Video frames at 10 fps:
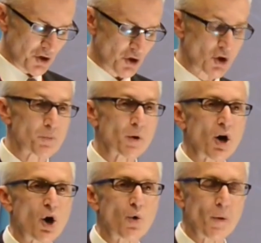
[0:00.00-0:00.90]
Europe will
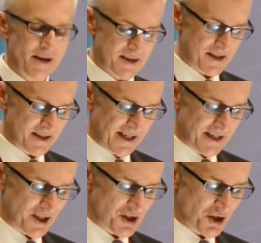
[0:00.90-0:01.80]
always
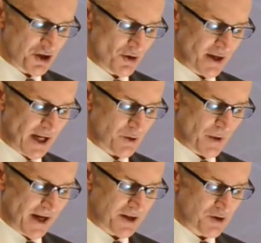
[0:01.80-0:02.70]
need a secure
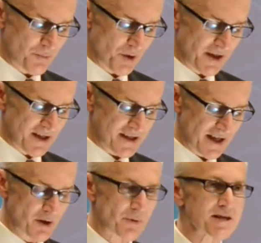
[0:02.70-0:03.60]
gateway to police
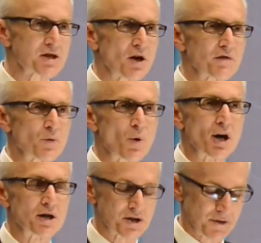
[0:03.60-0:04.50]
in the rest of the
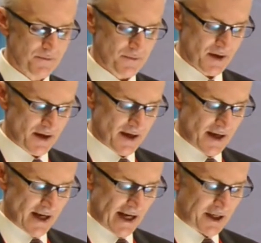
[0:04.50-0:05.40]
world,
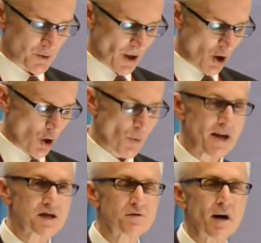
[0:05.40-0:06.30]
and it will
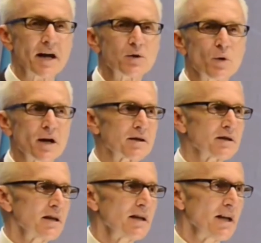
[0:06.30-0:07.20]
always find one
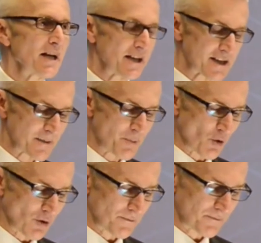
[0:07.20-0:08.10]
in
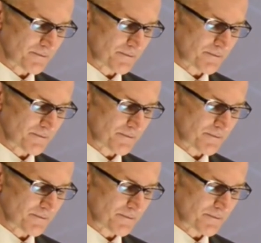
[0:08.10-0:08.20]
Interpol.